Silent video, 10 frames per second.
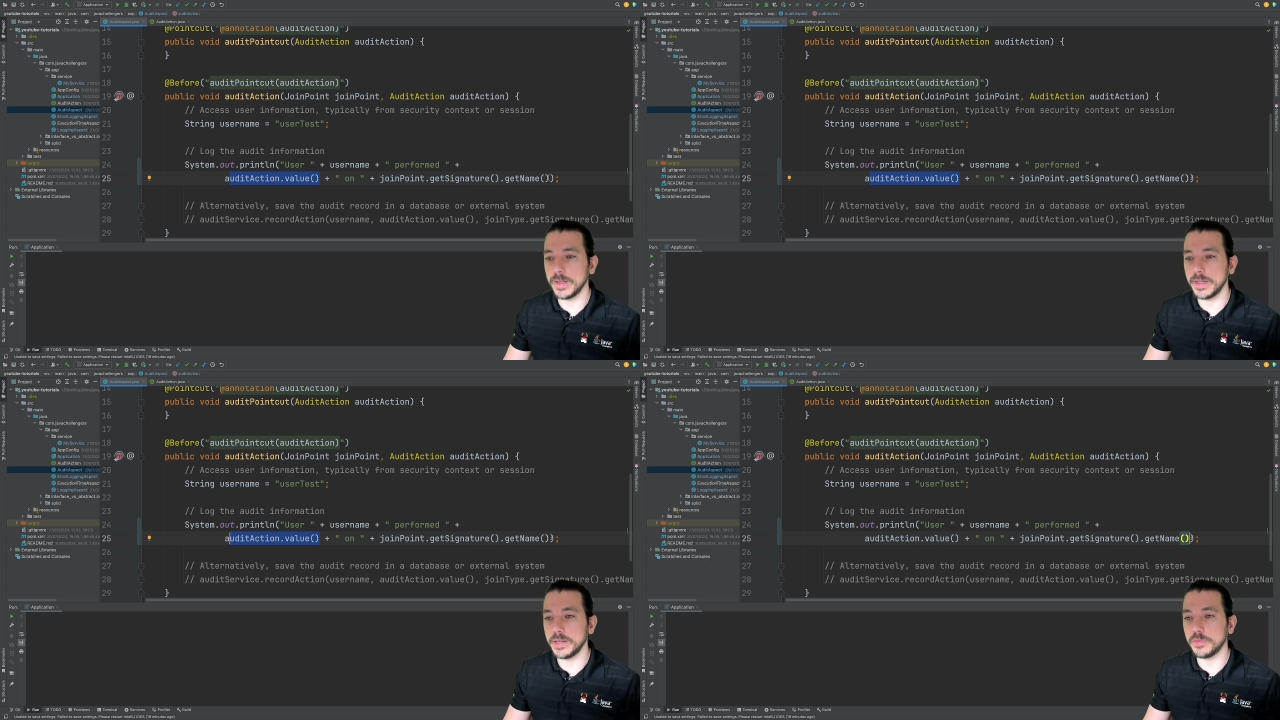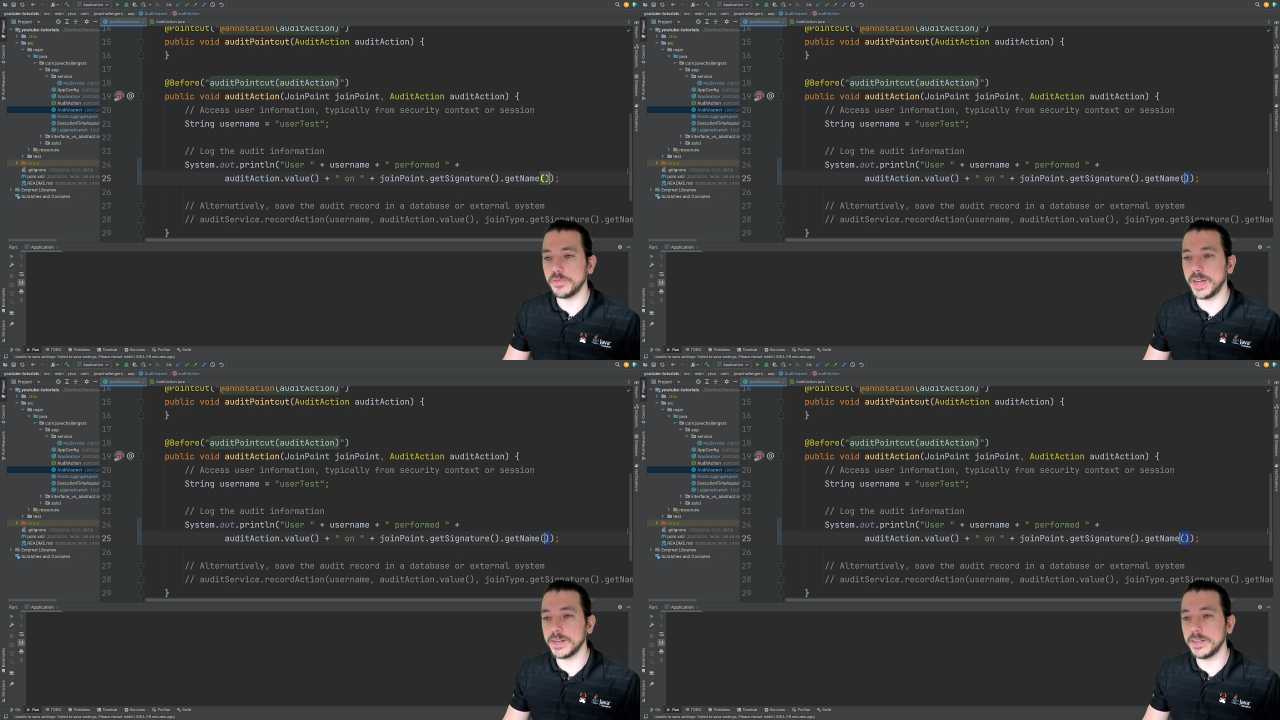And
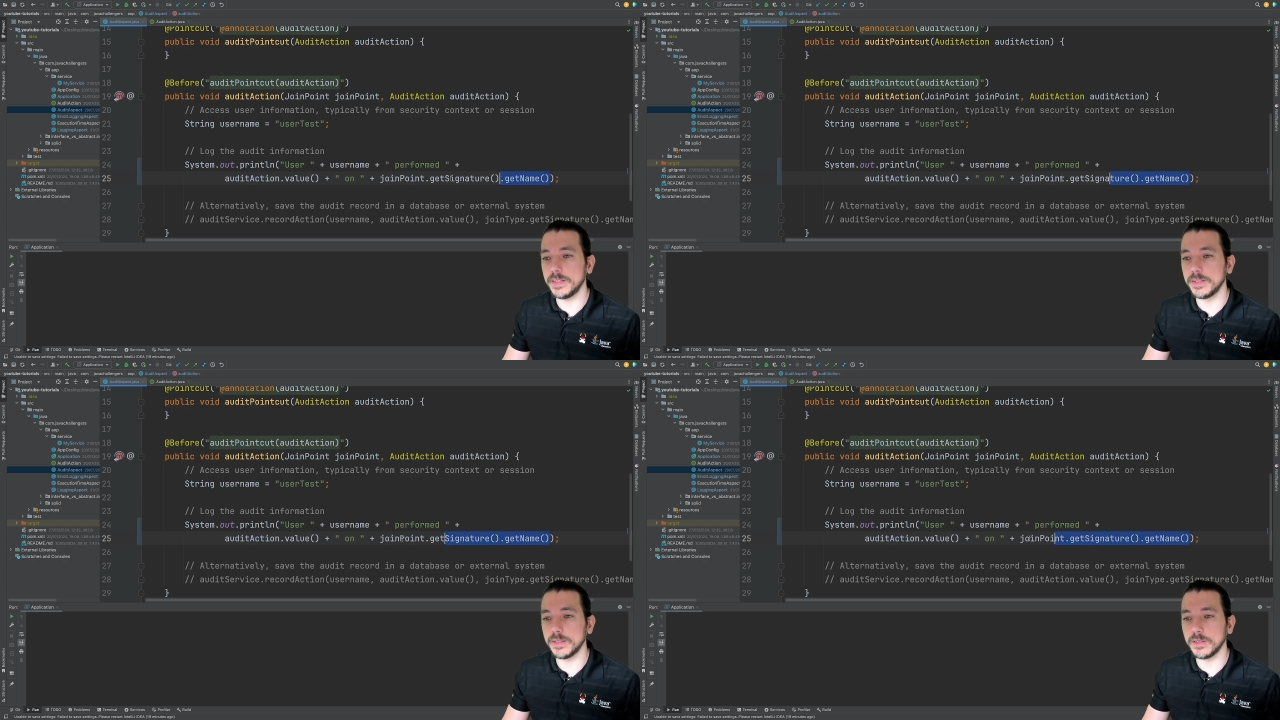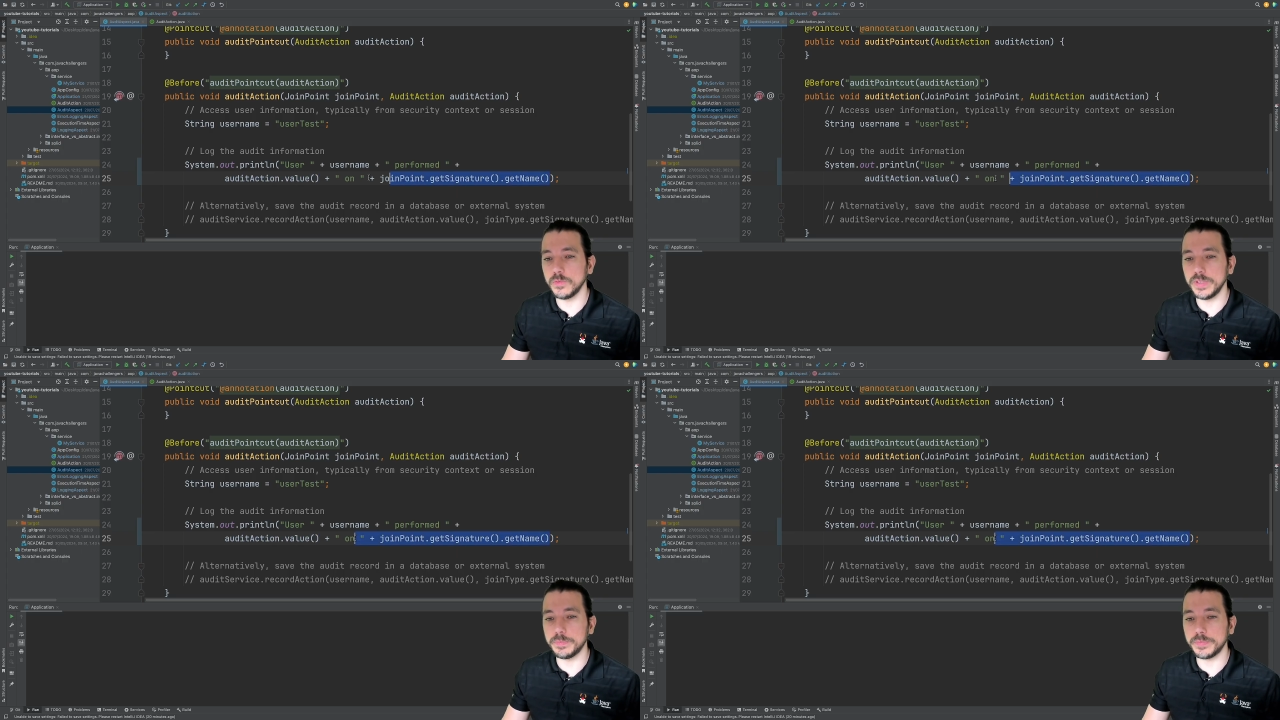finally,
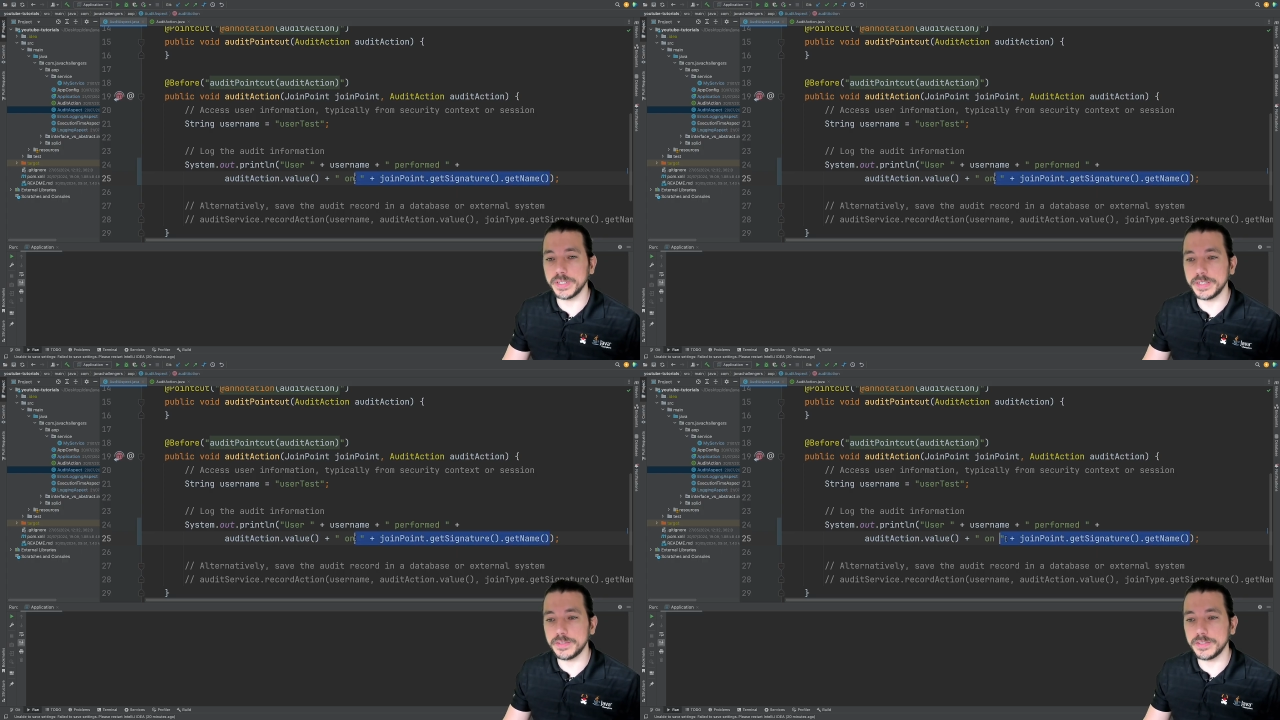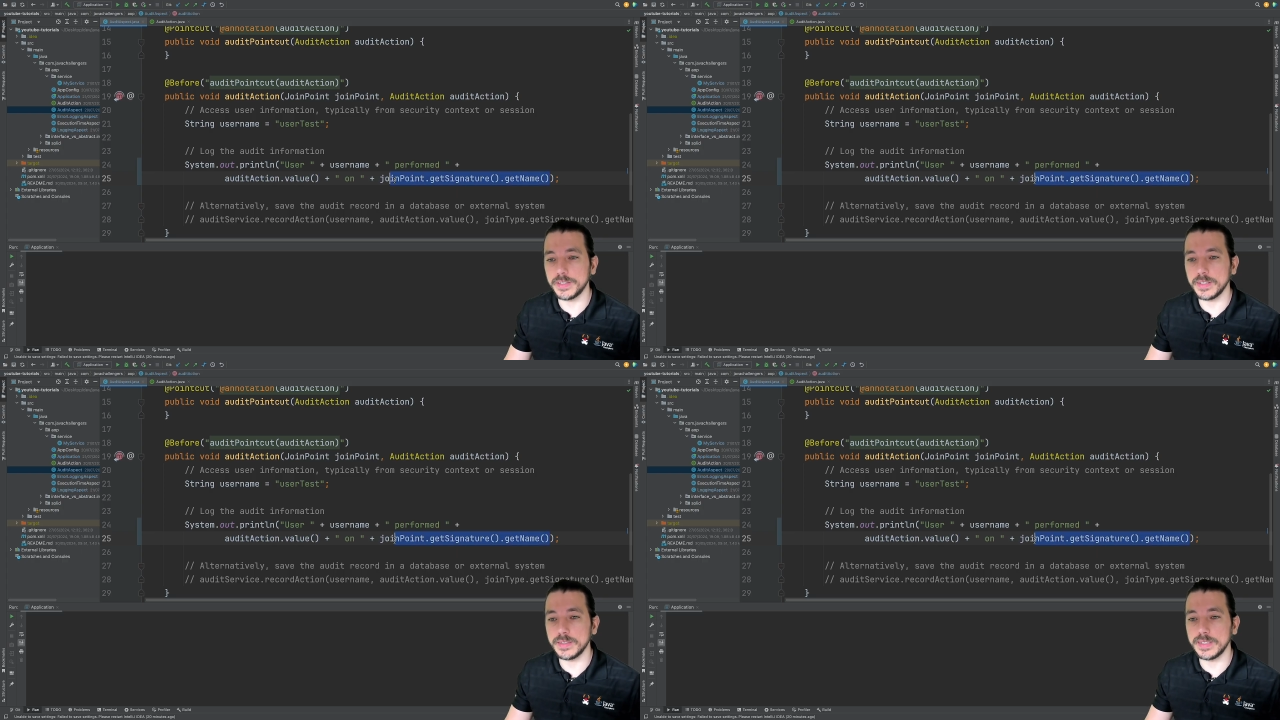we print
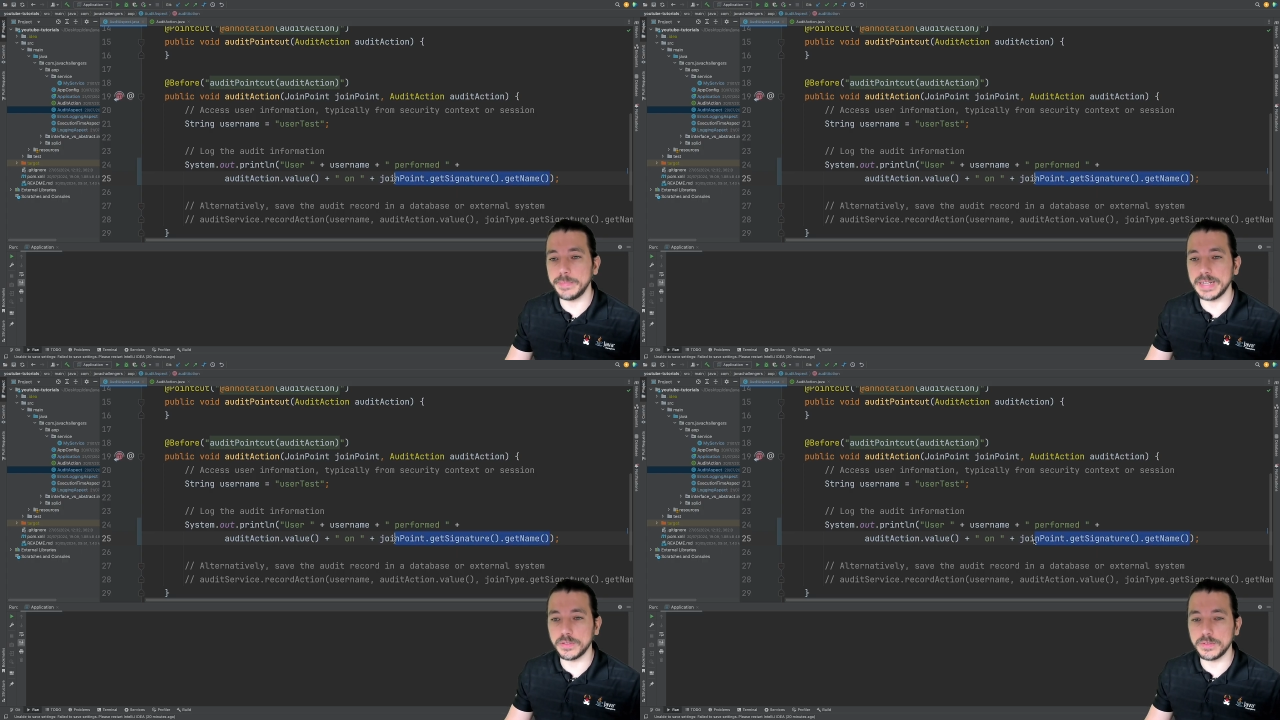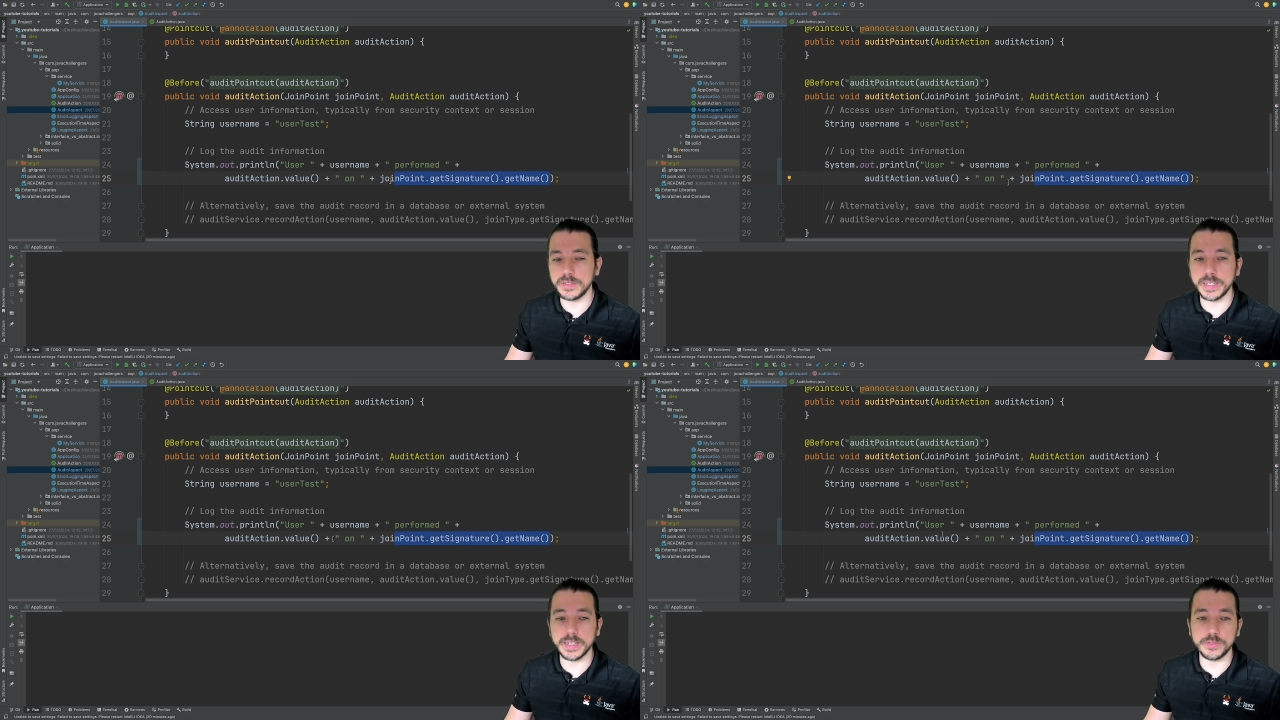the method
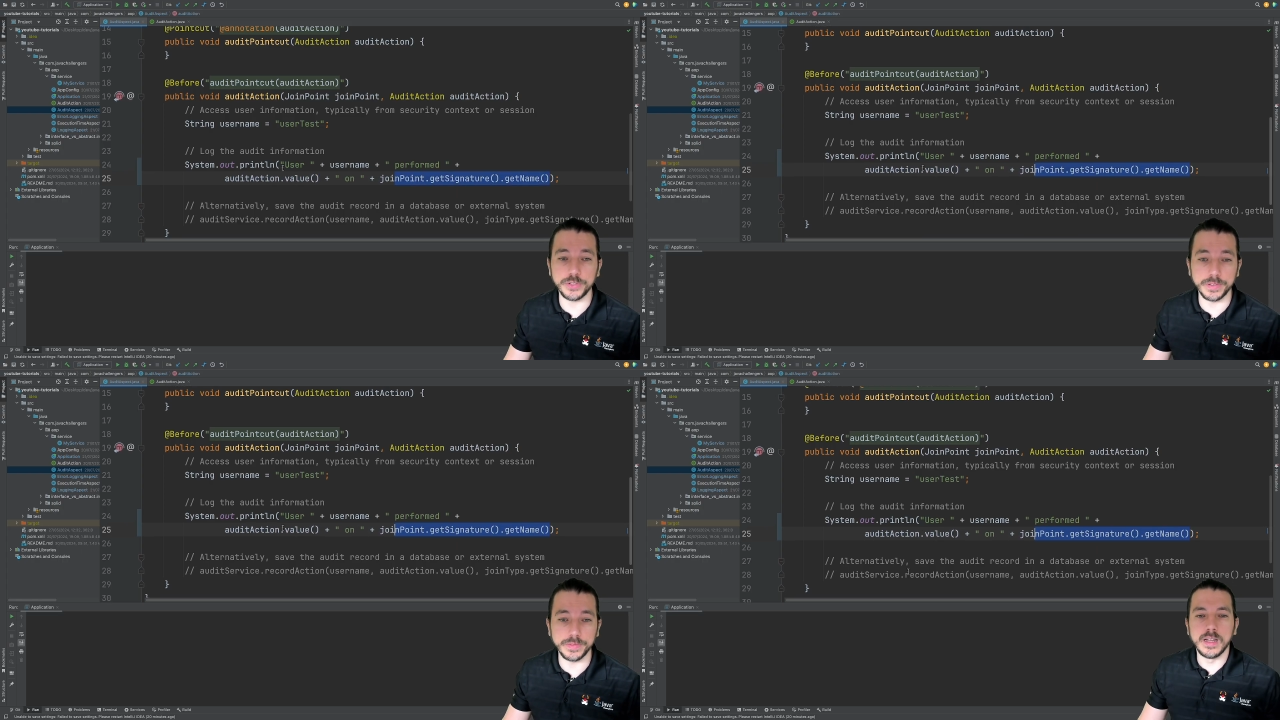signature.